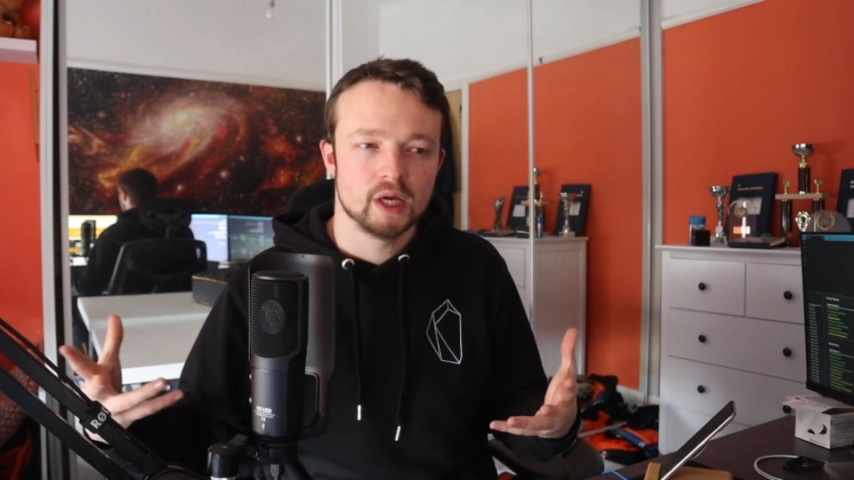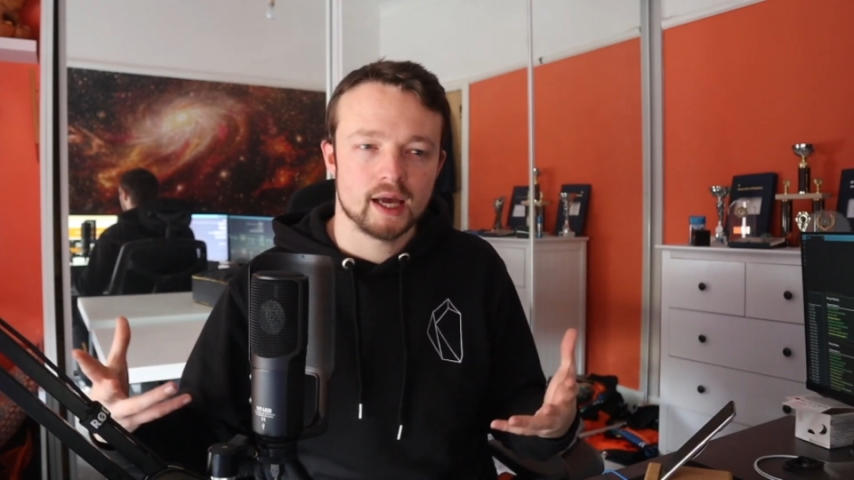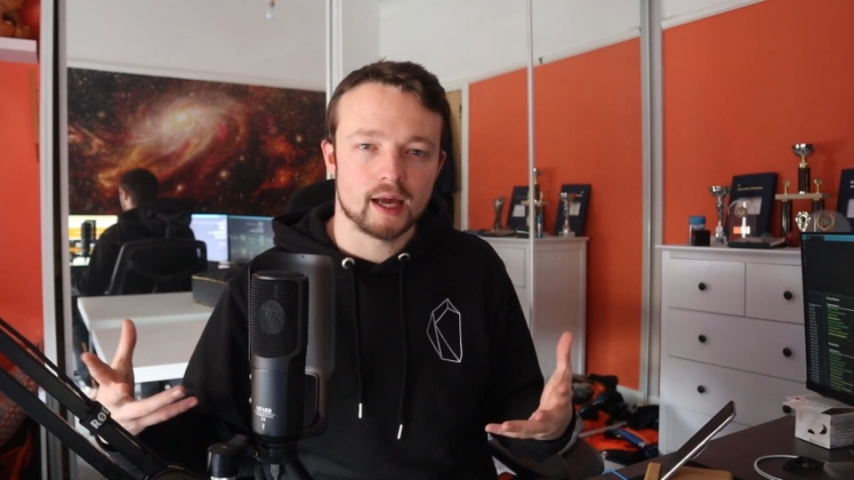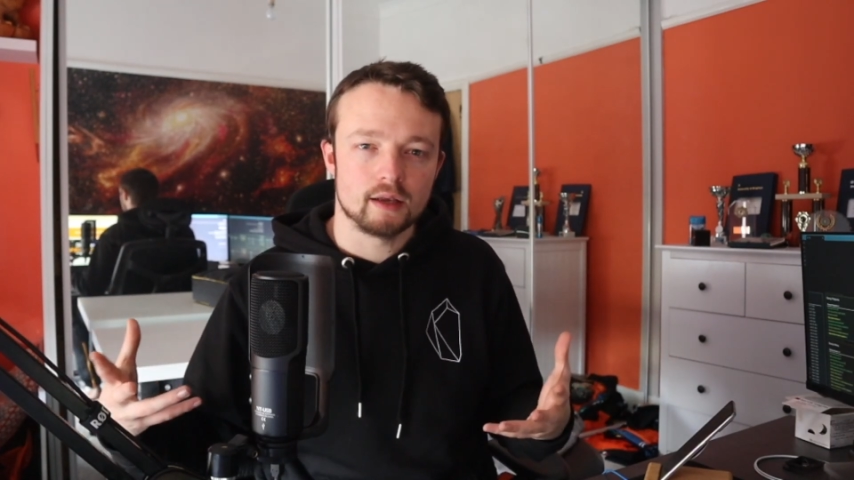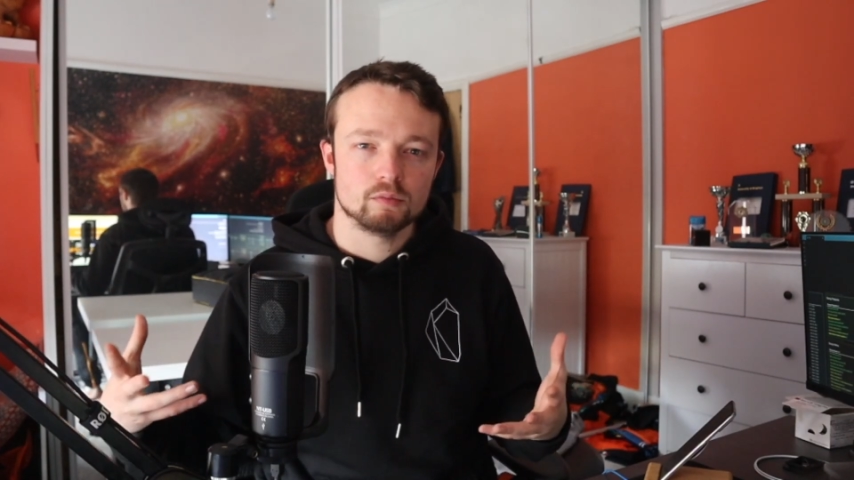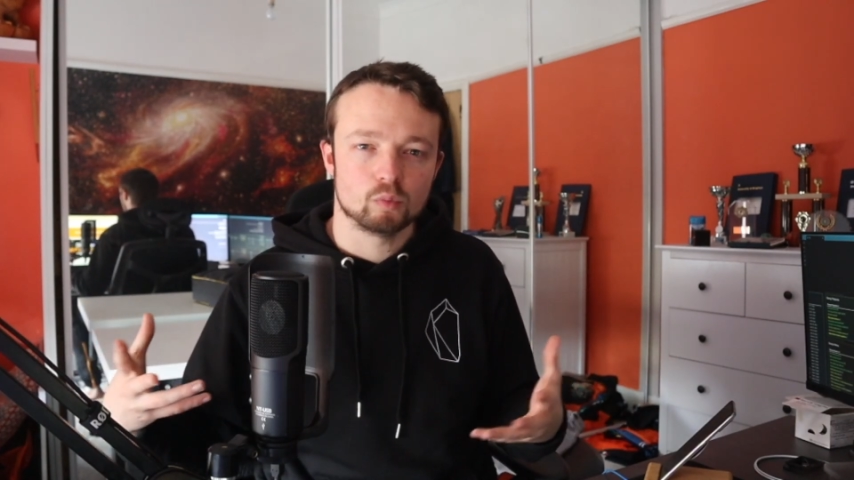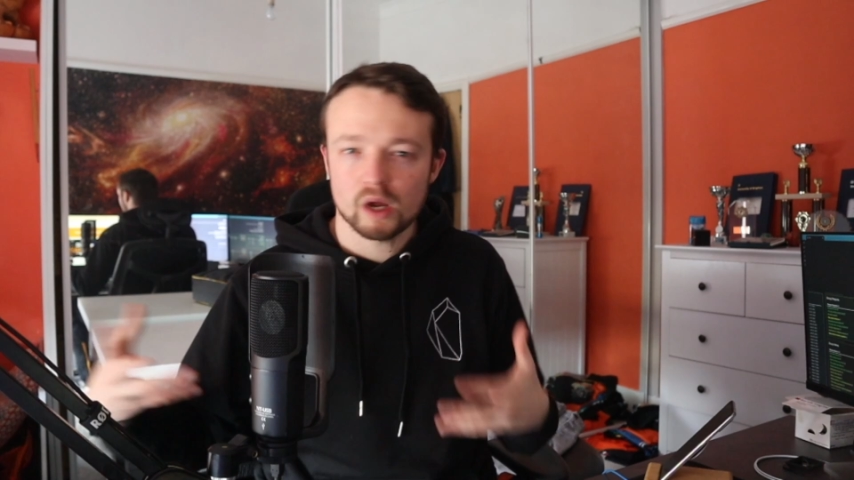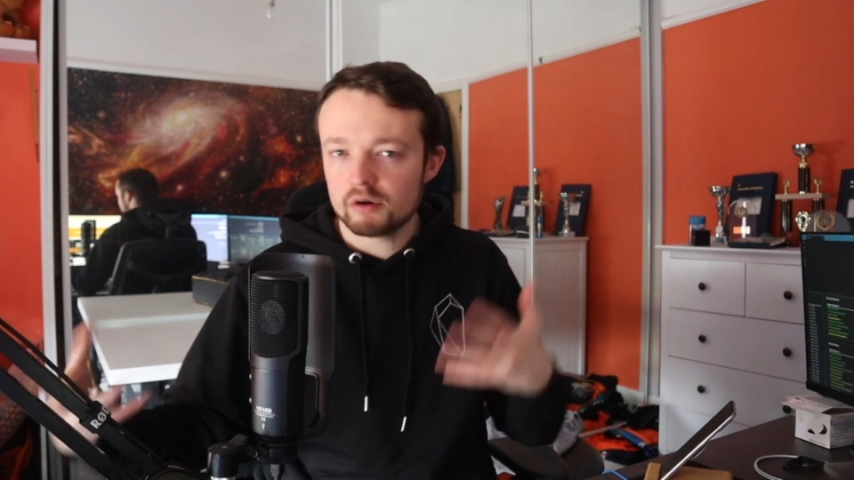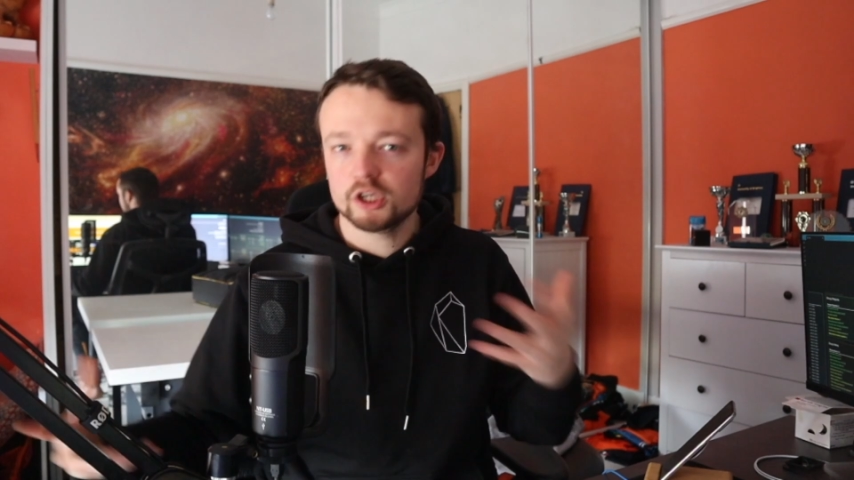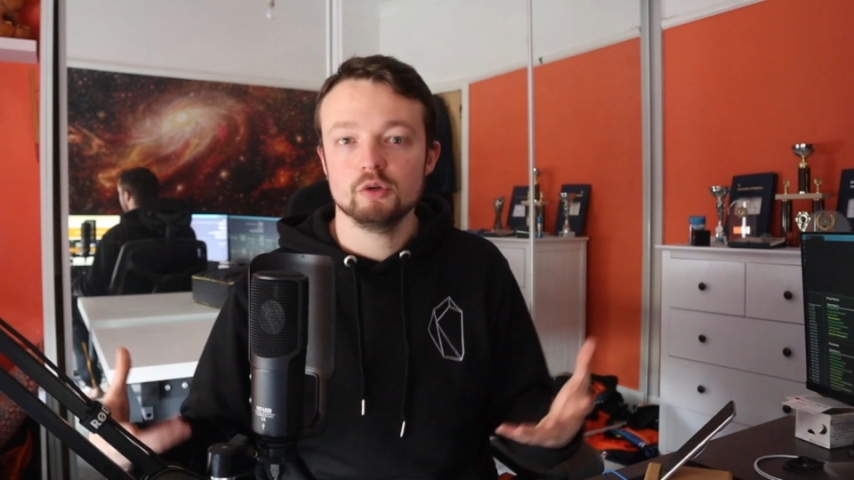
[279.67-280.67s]
And where
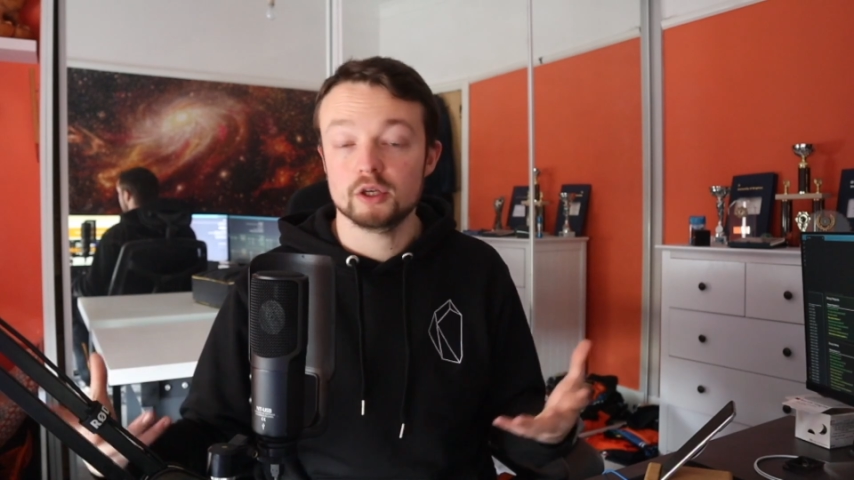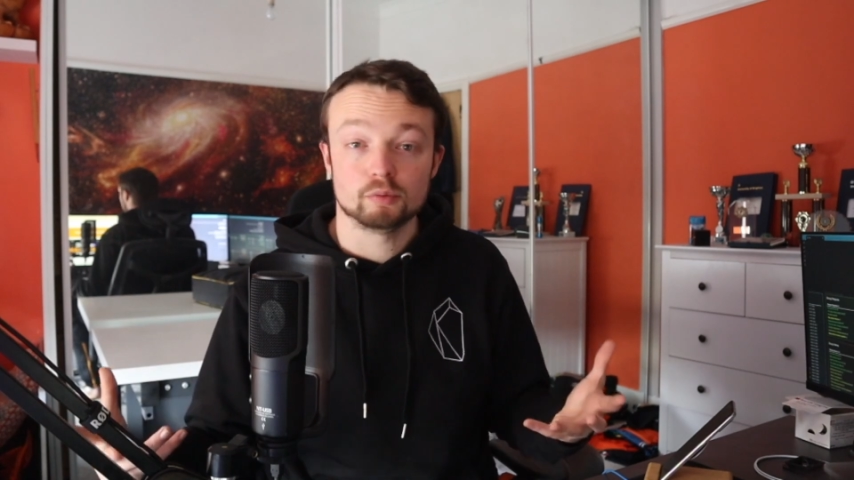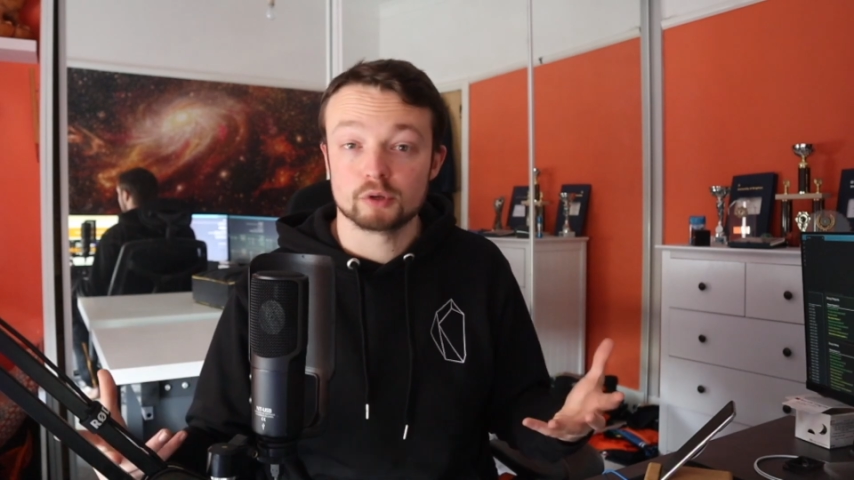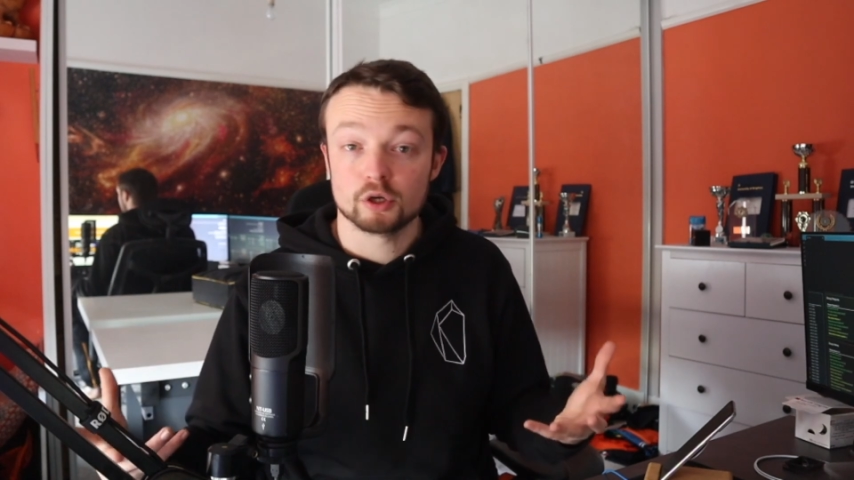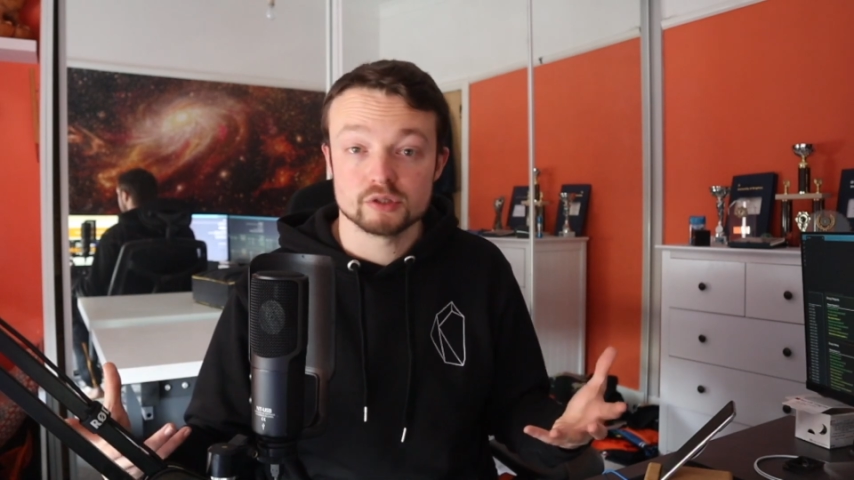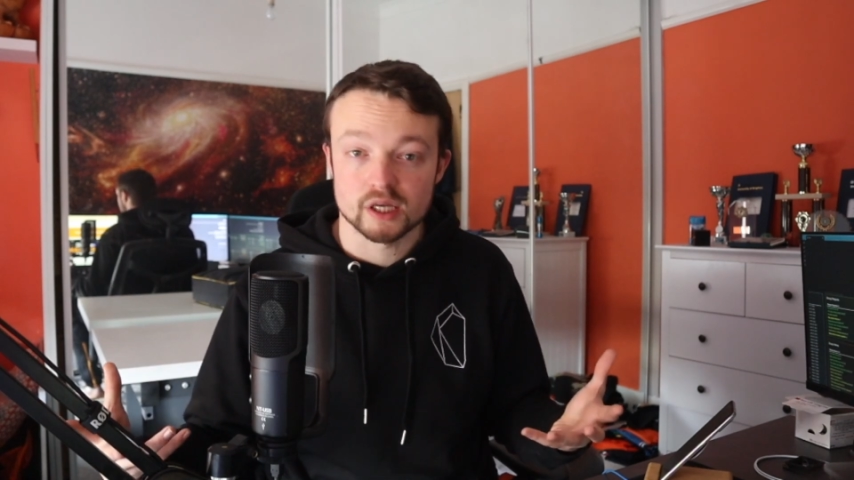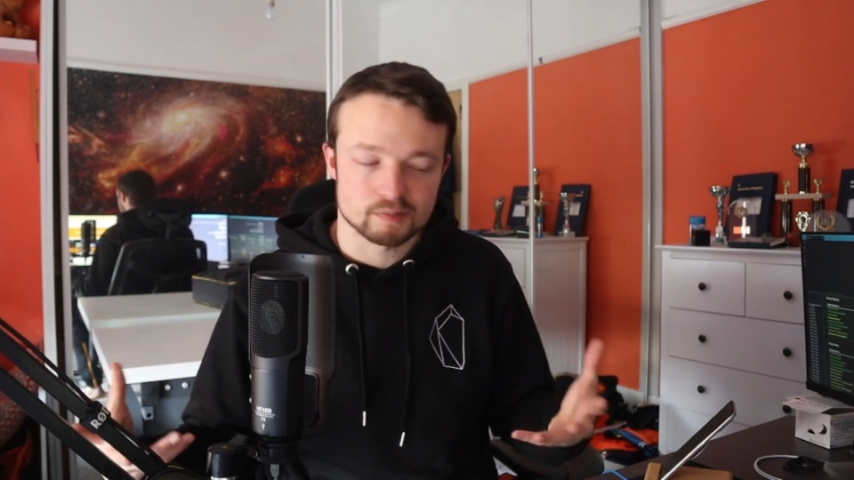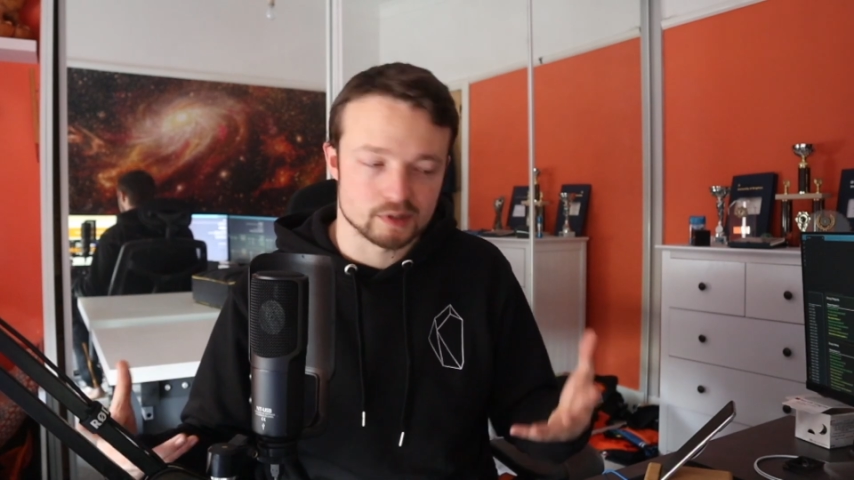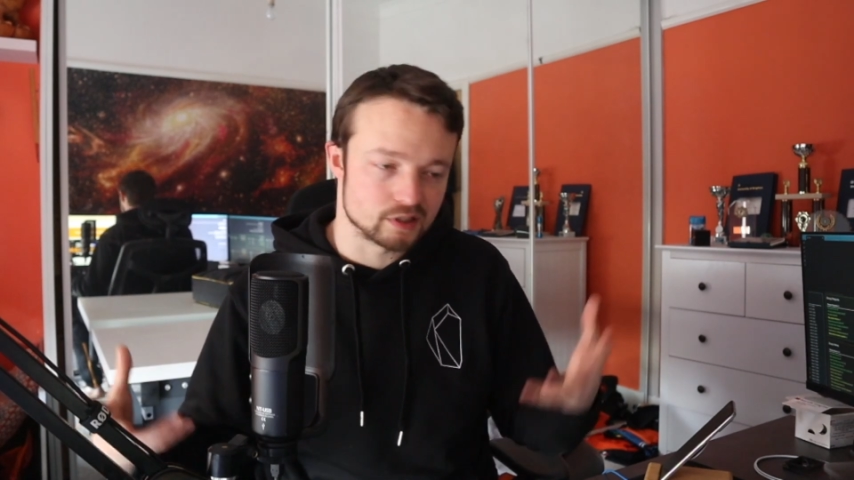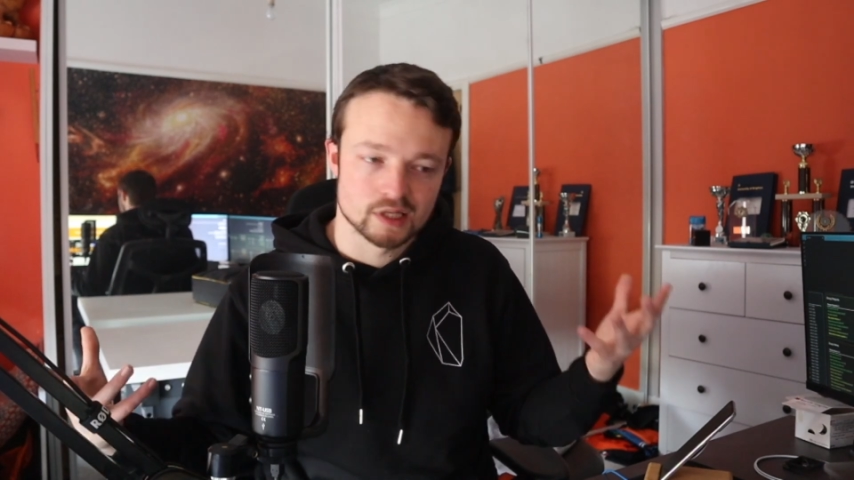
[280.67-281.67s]
are you at your process?
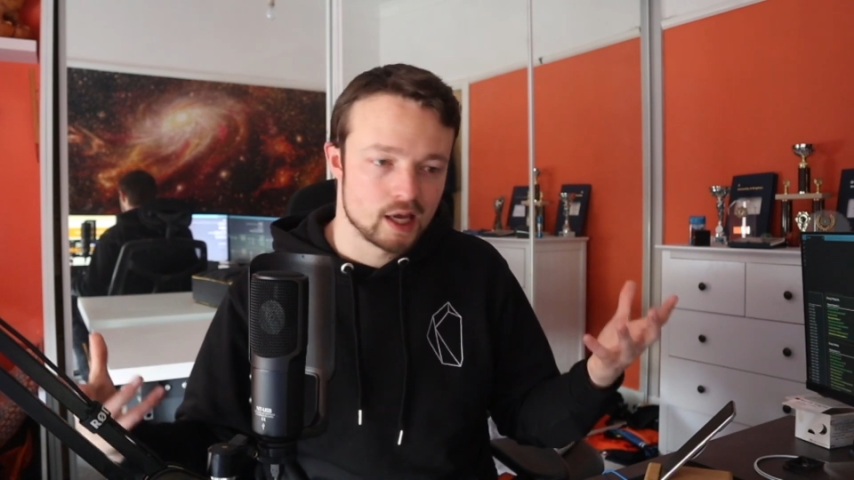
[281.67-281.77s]
Because,